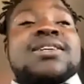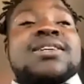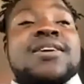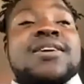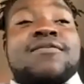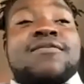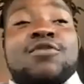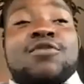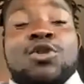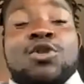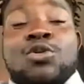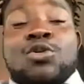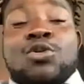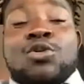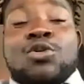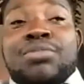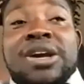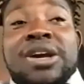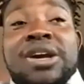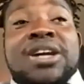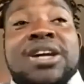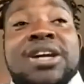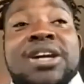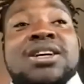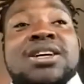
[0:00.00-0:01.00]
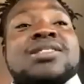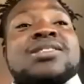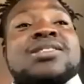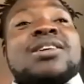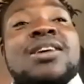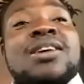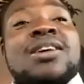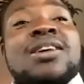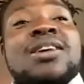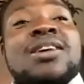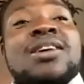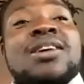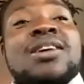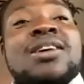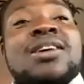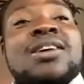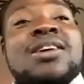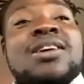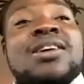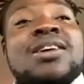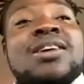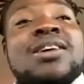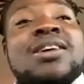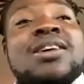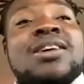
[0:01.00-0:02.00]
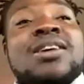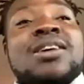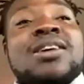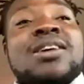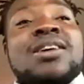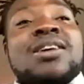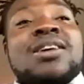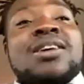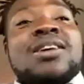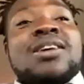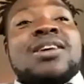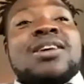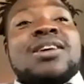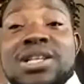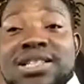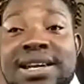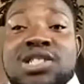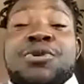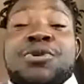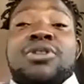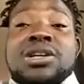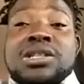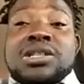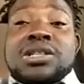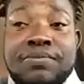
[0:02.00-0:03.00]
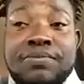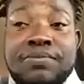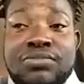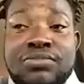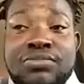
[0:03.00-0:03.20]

the interviews alone is an experience.